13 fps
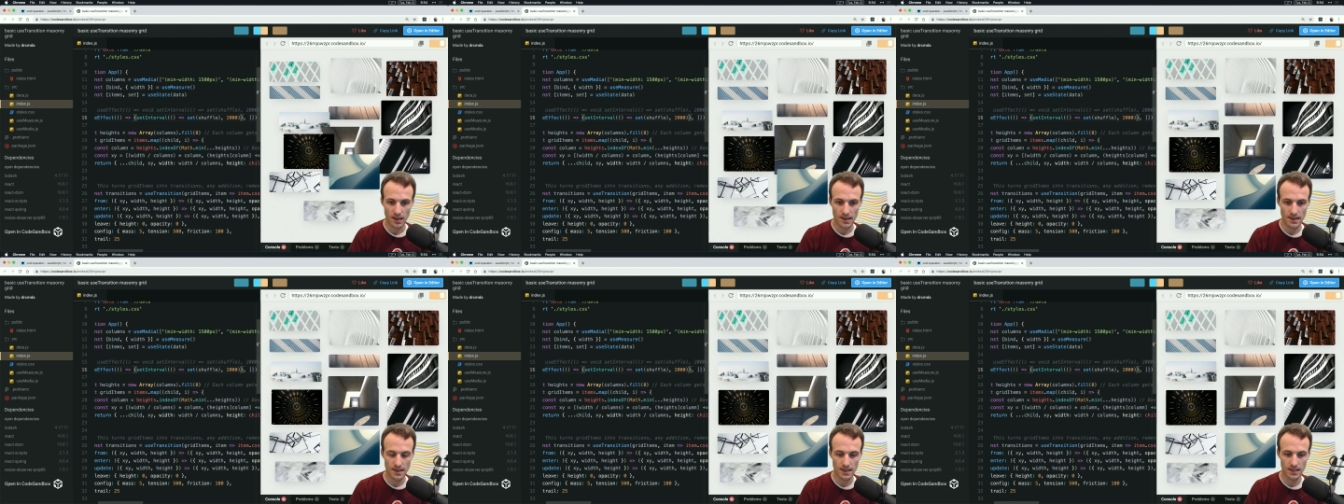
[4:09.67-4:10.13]

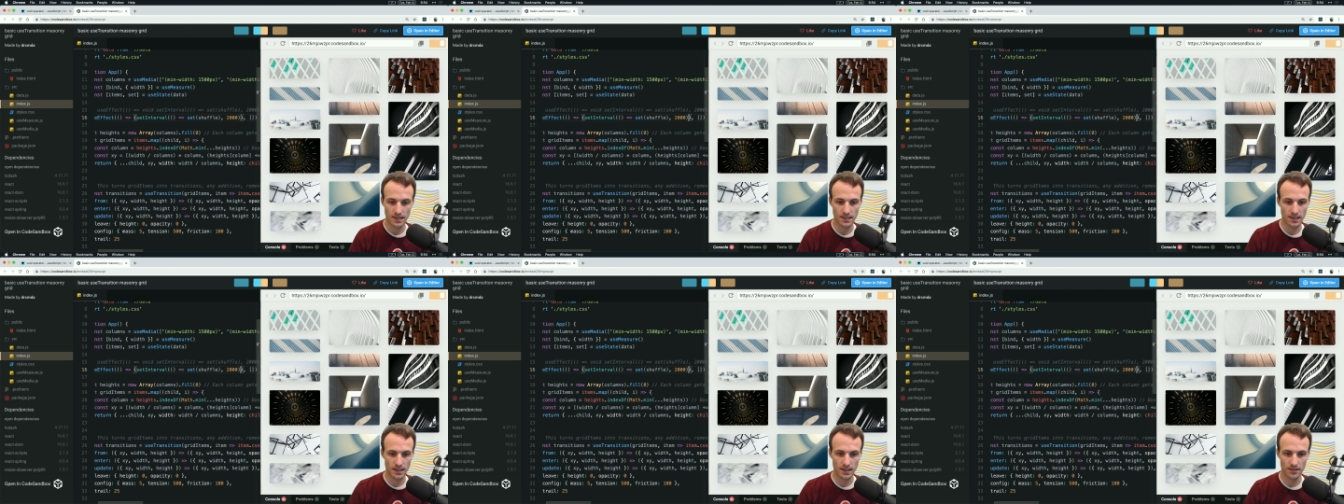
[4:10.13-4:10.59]
And
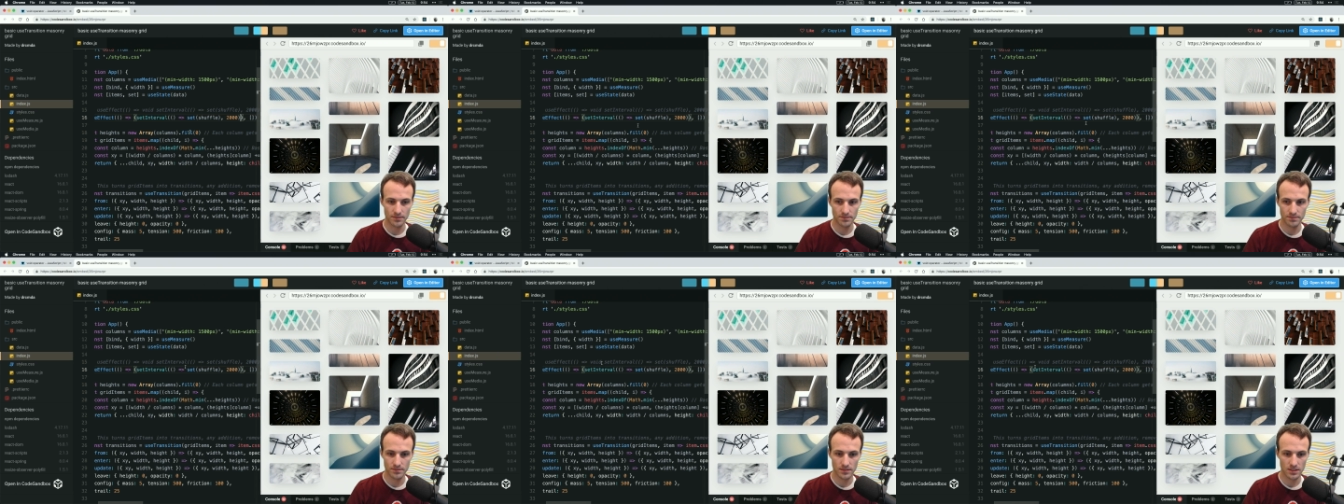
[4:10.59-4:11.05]
uh,
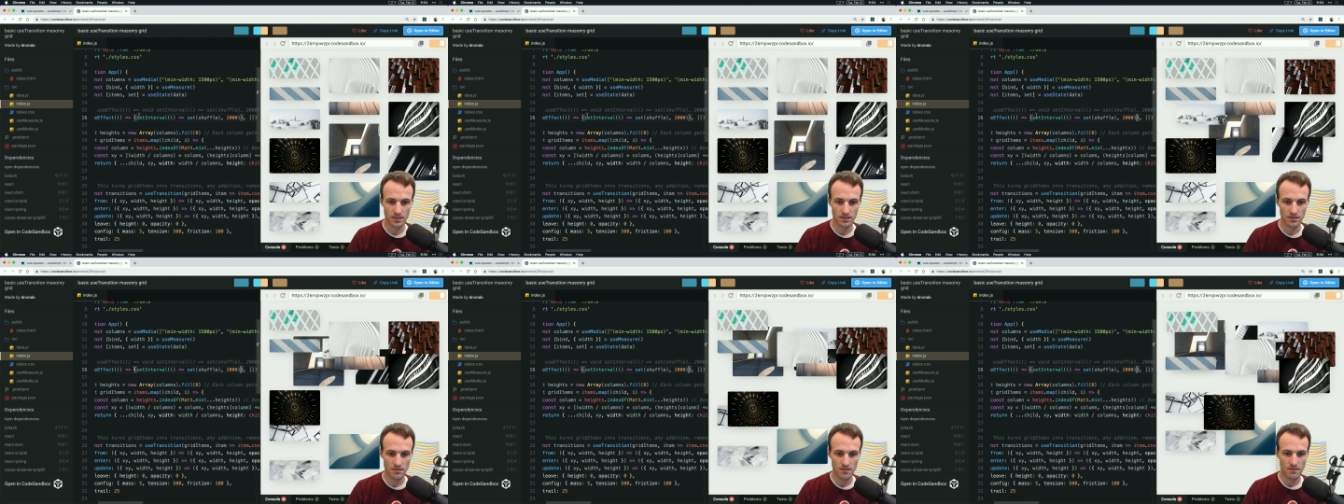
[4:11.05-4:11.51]

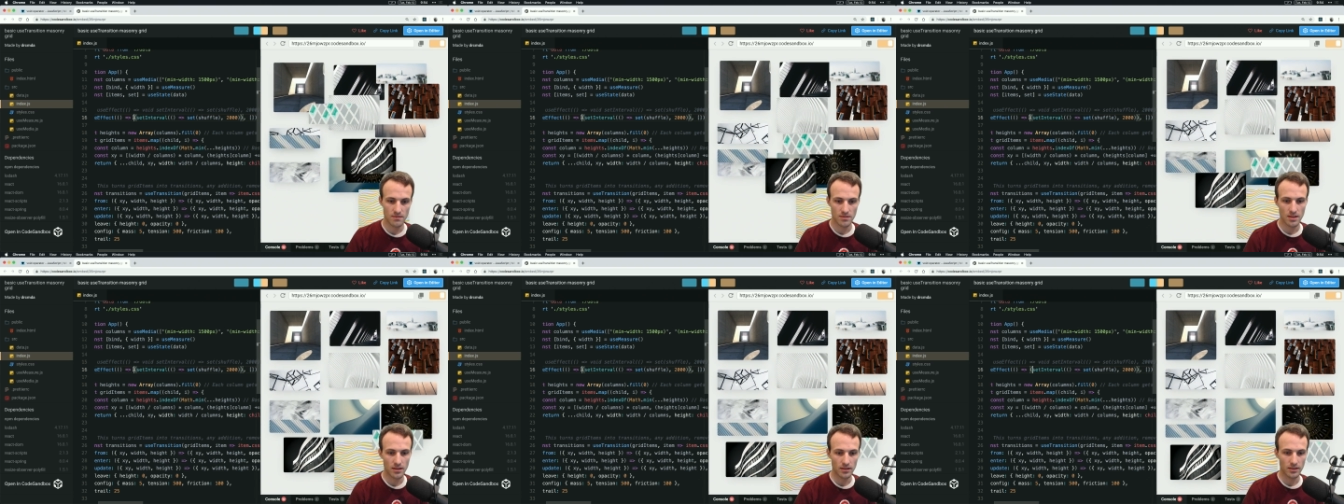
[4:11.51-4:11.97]

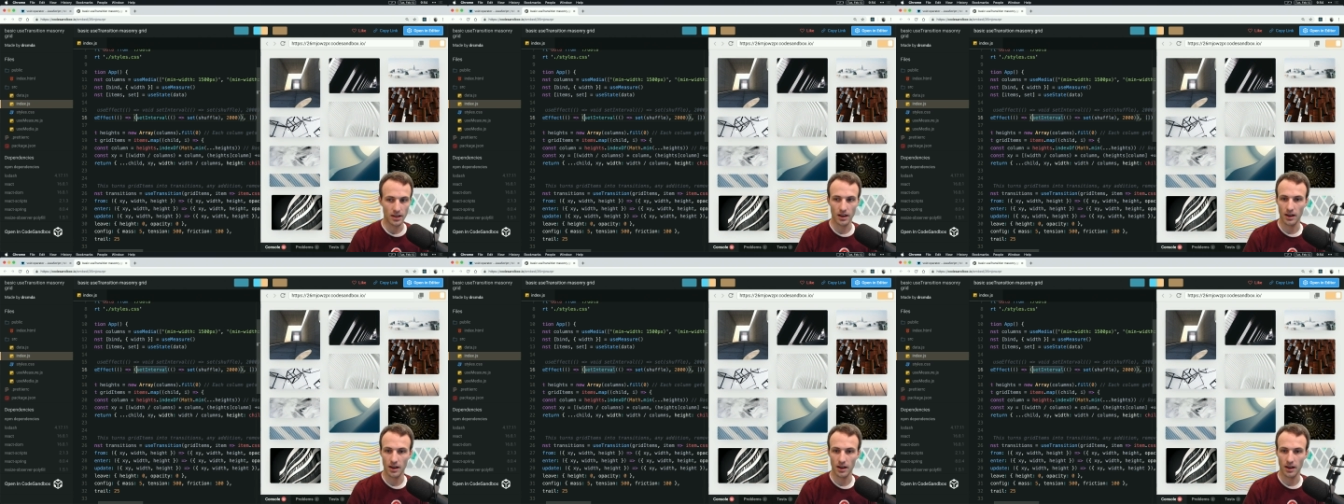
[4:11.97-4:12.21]
yeah,